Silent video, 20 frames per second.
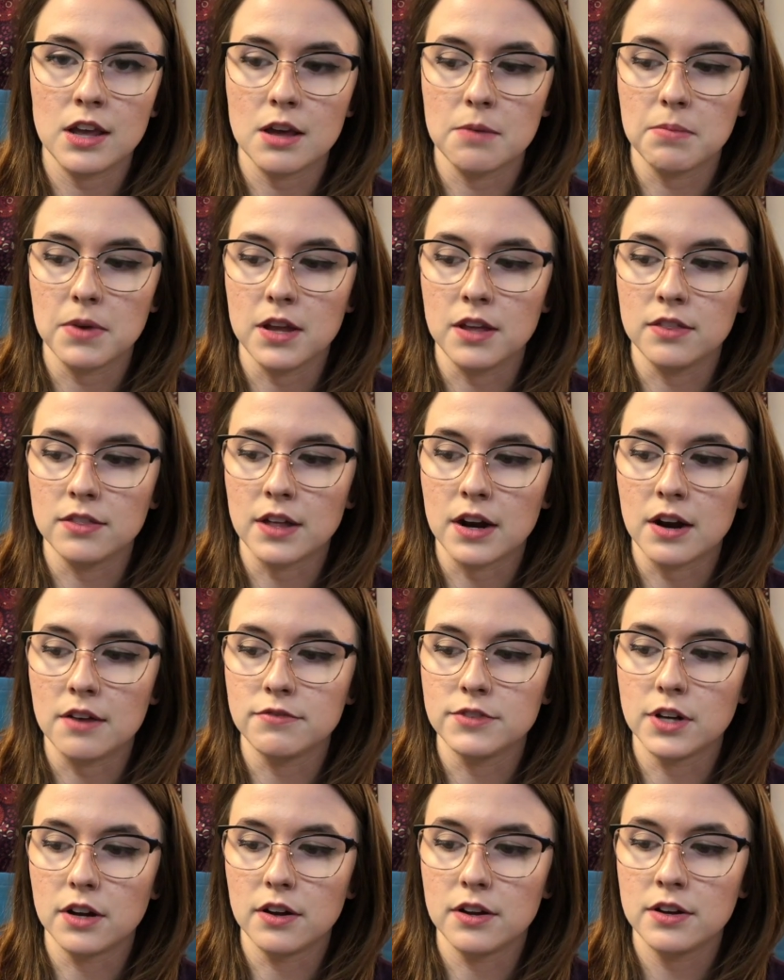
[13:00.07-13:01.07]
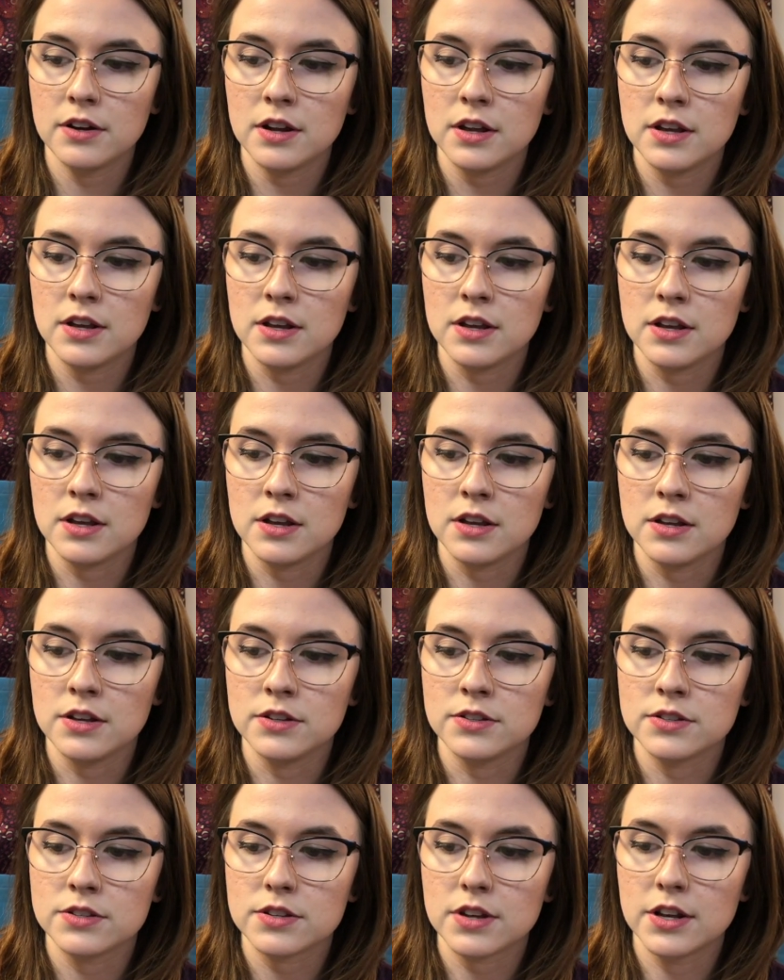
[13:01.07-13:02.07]
campaign that I've done
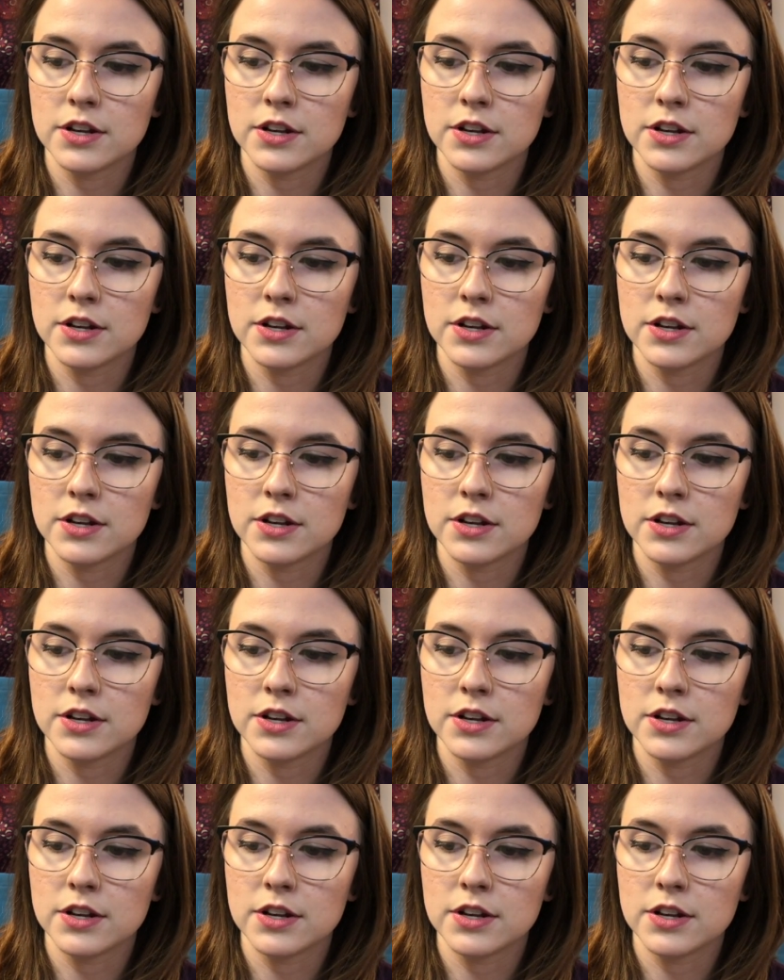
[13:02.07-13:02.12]
is